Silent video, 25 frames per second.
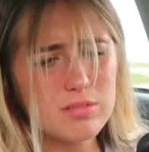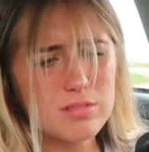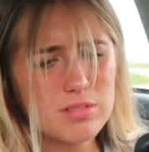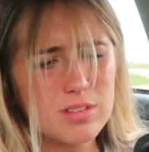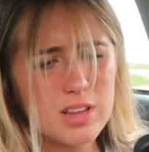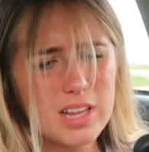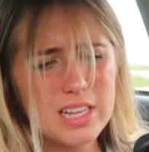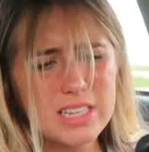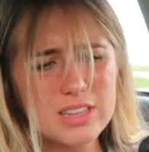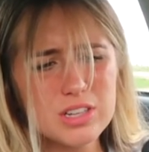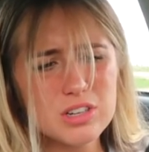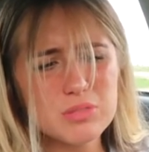
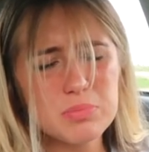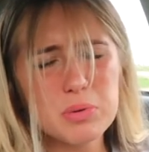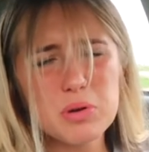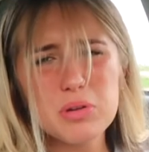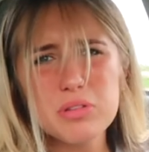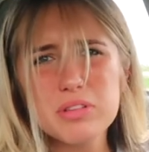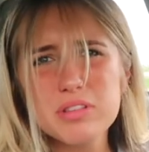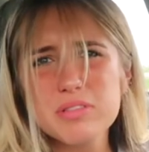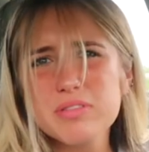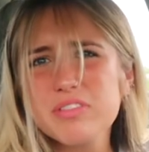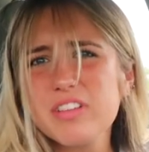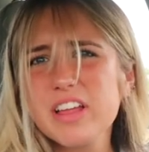Like, they're
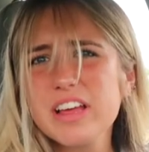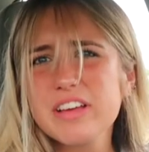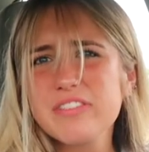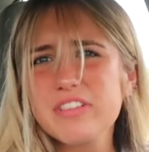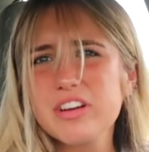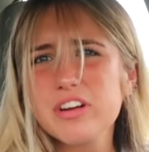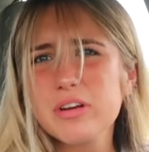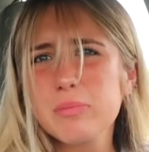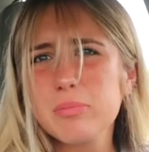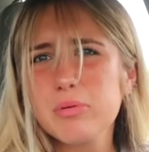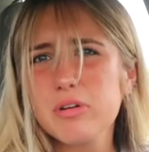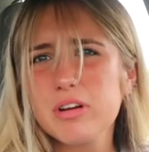both, like,
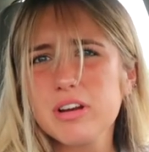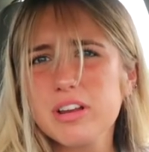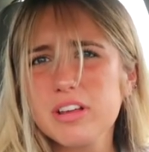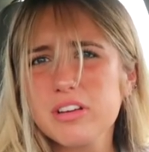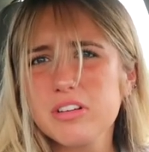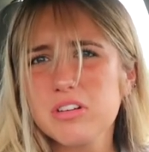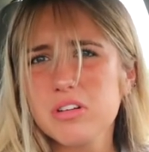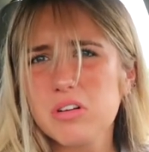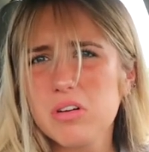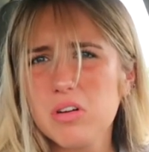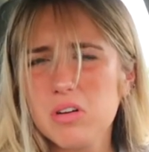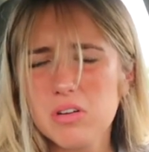very pretty
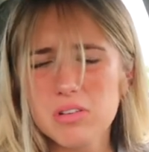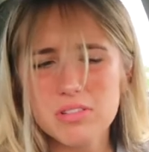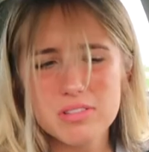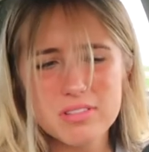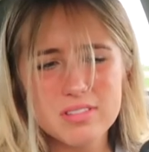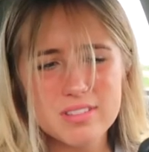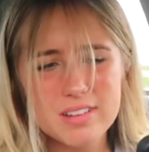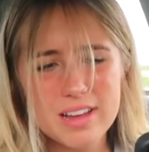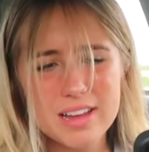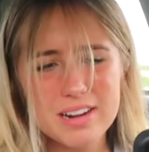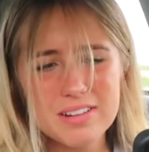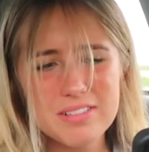
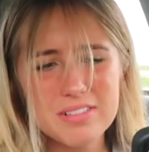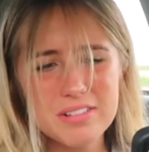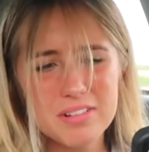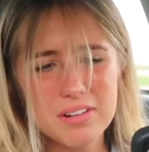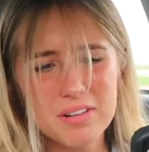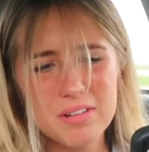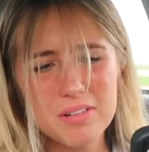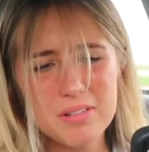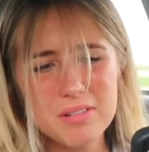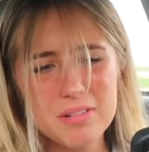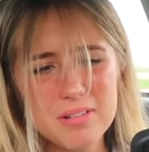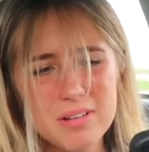girls. I don't
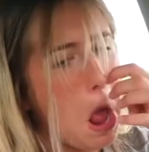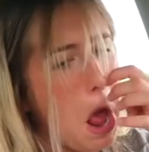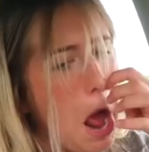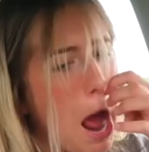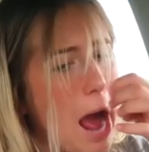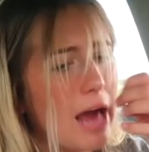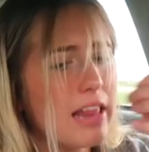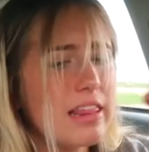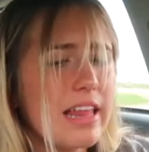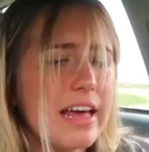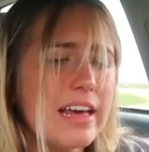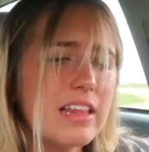know.
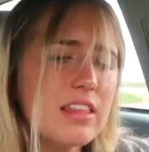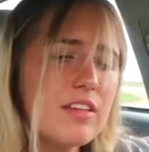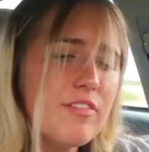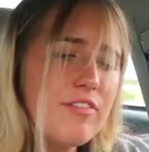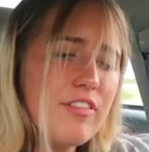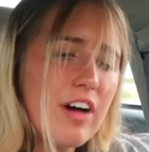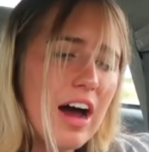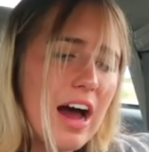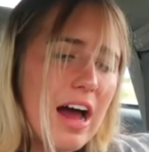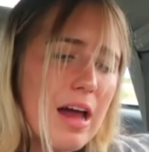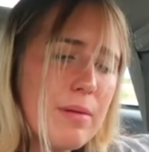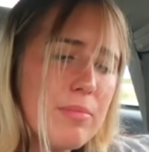I like the
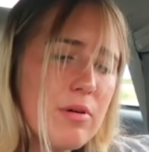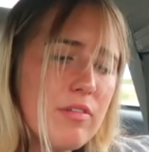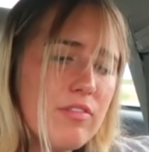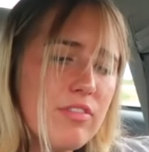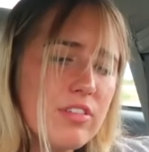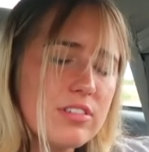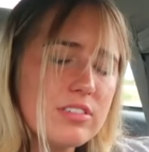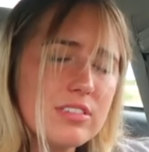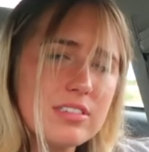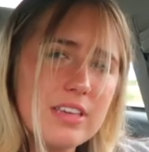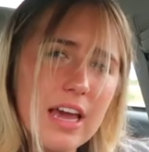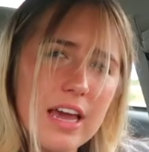vibe of
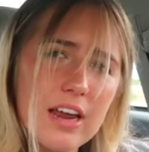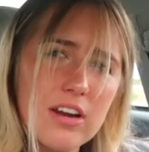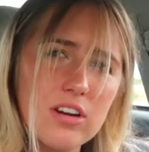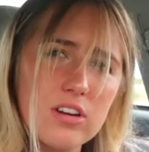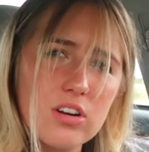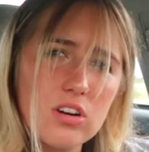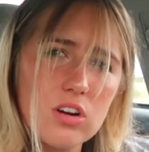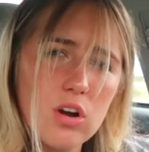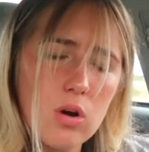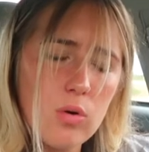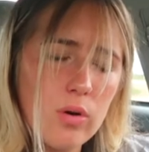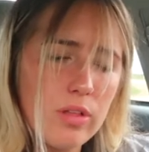the skater
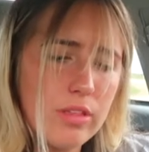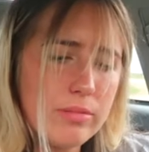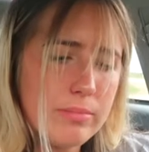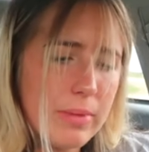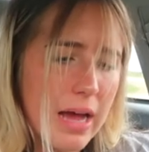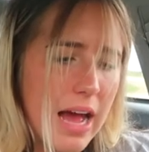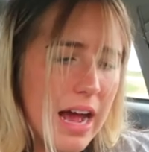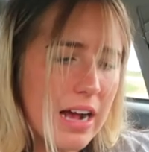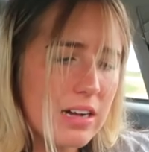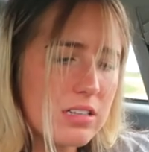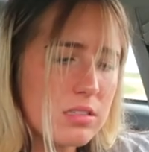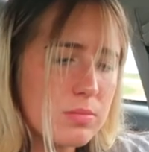girl with
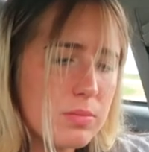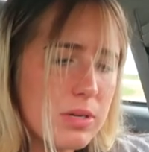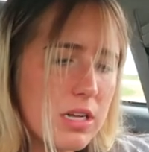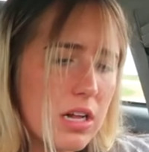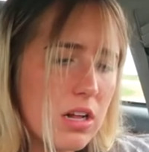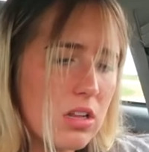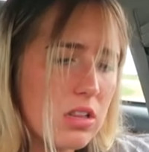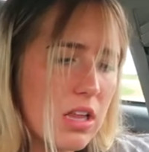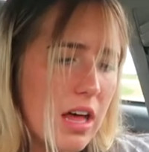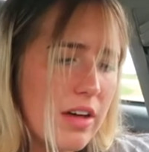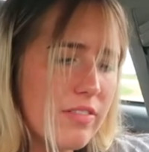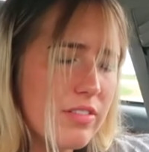Max, but
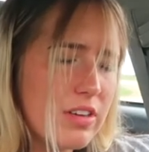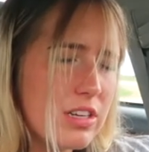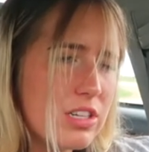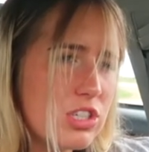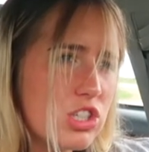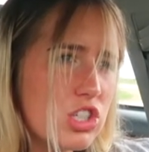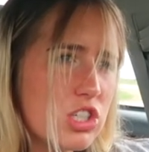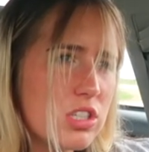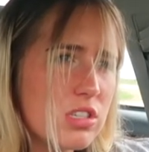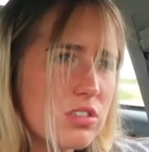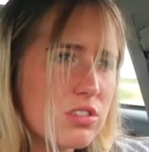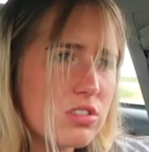11,
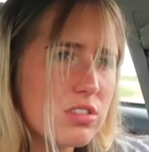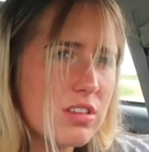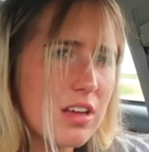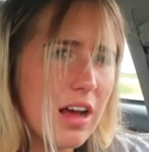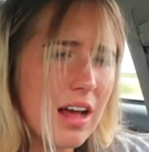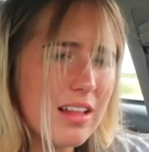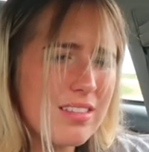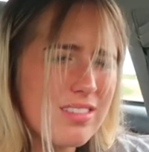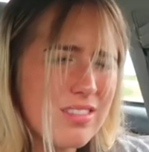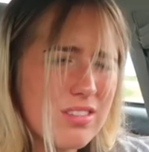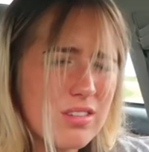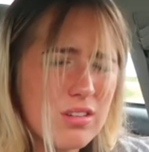she's
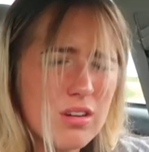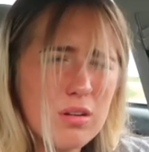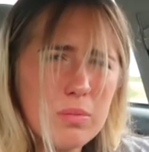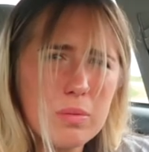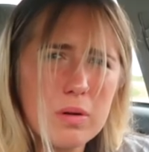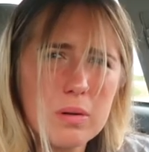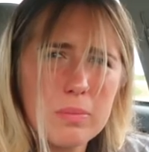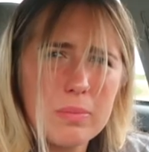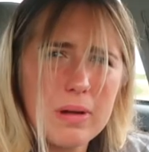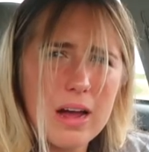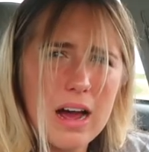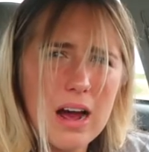got
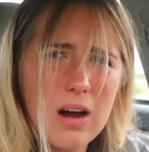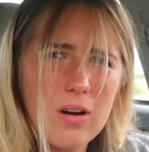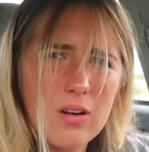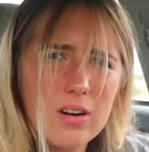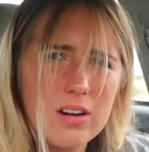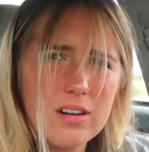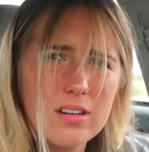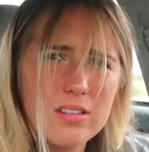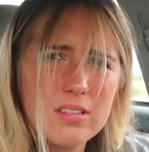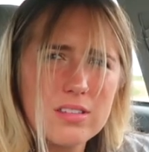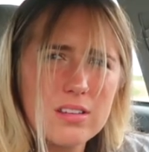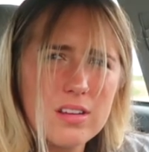
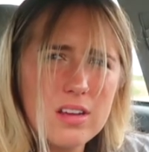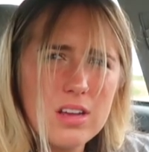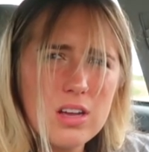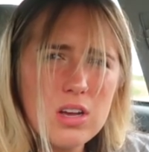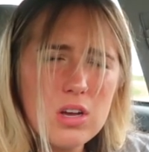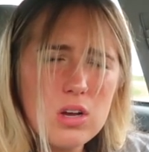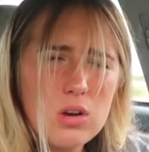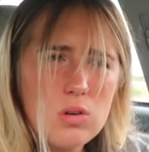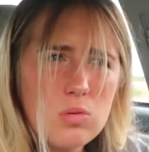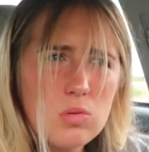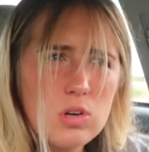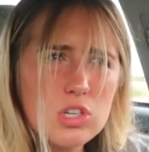superpowers,
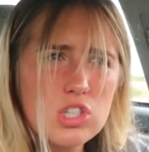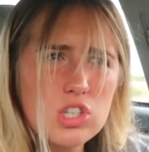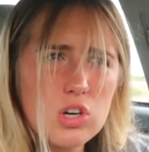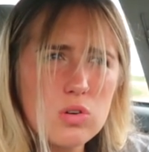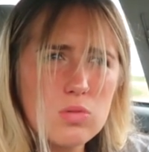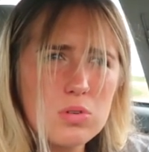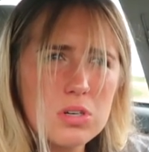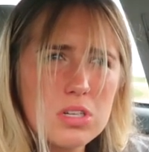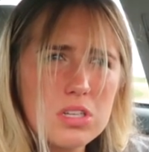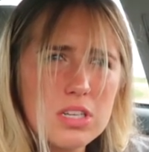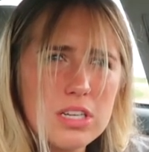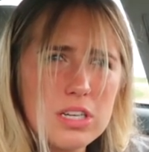which are
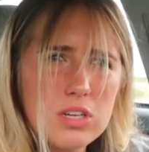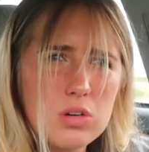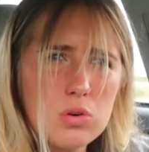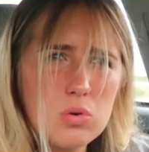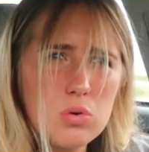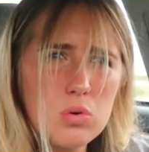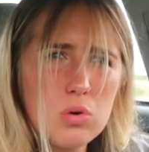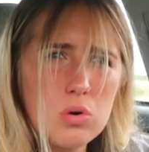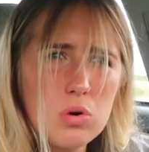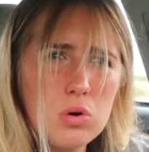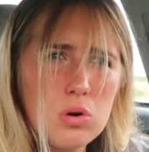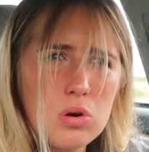really
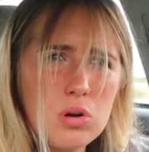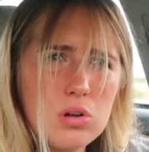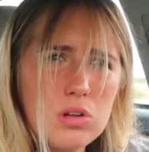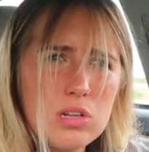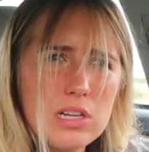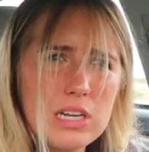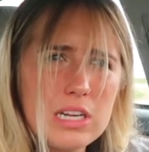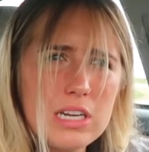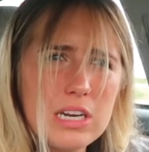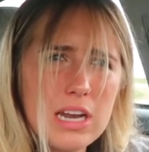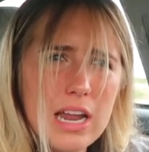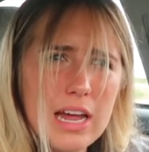cool.
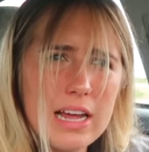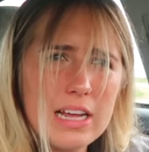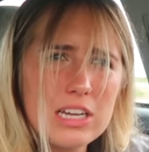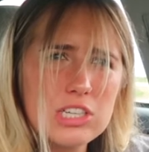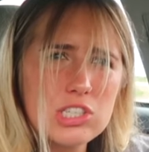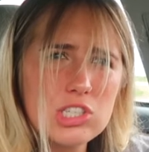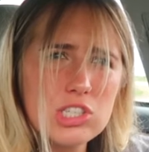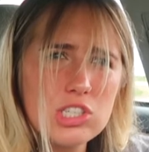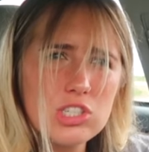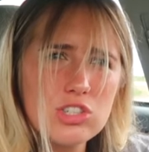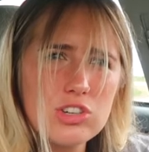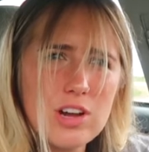And, like,
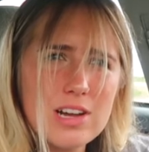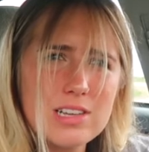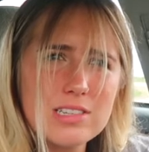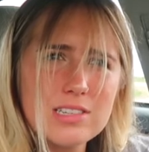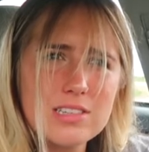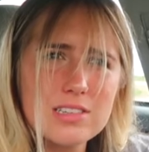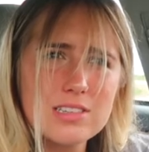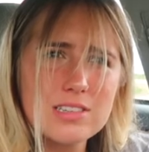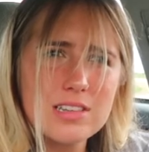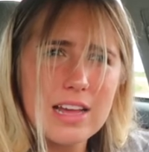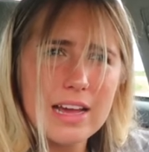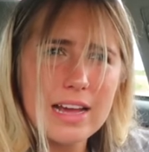she
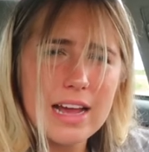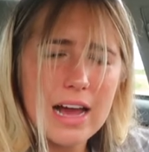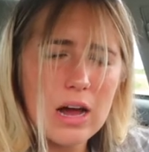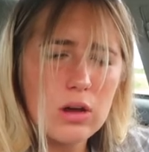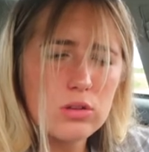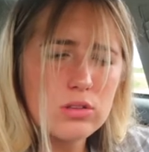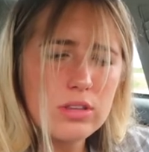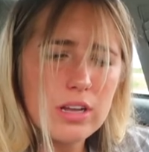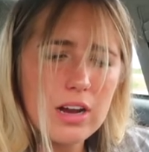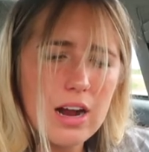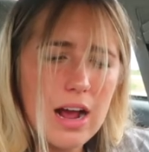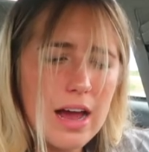dresses, like,
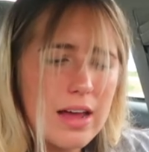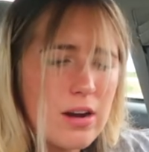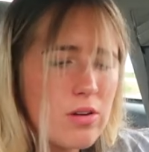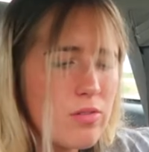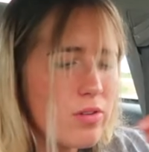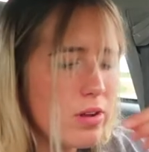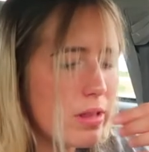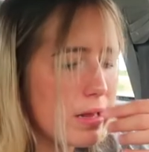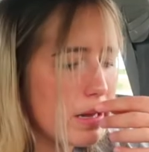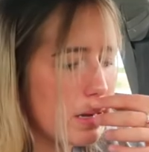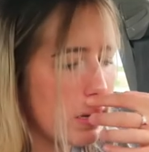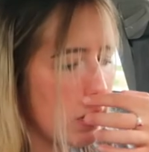out there. I
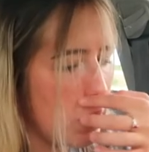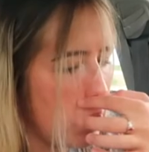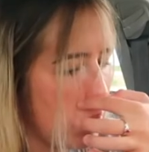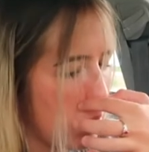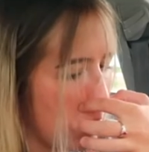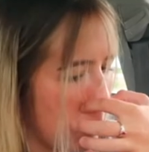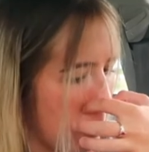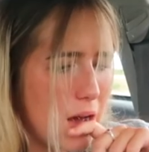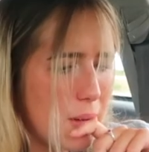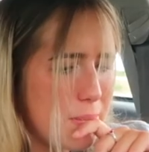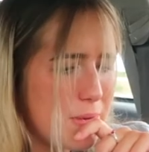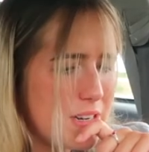don't really know.
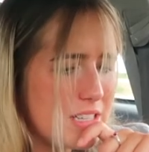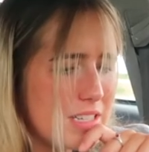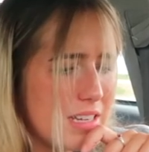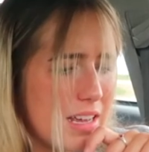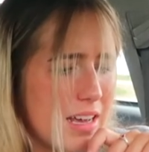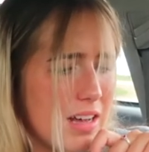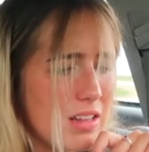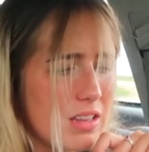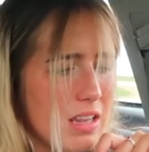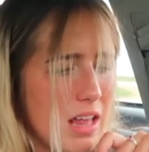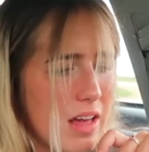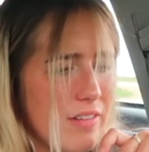I'm gonna
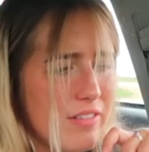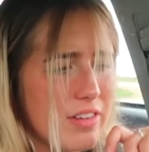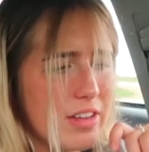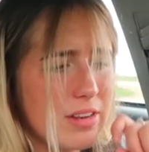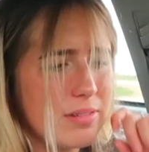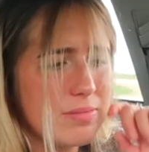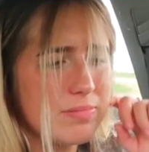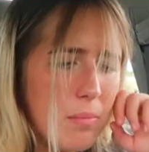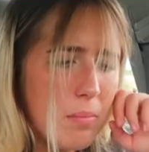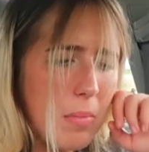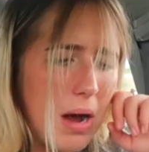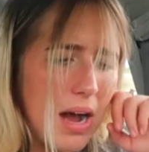say
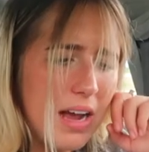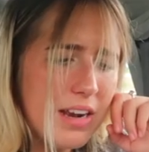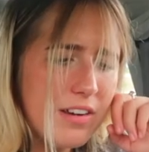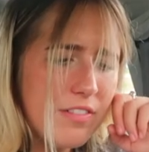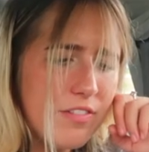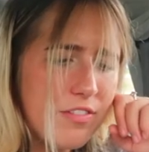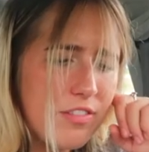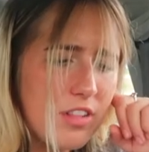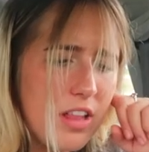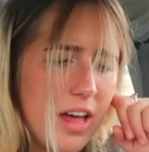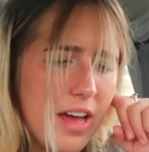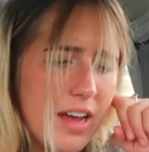11. Mind
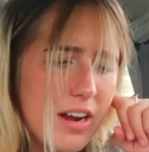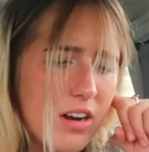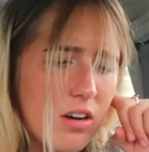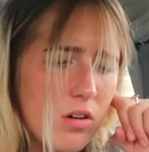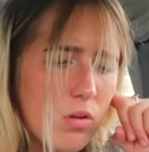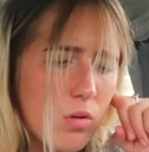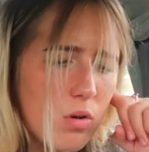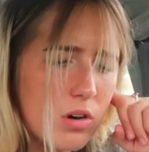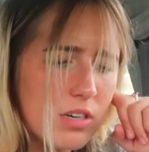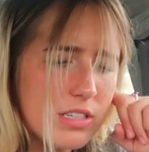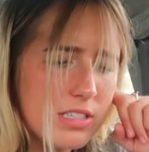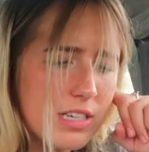Flayer or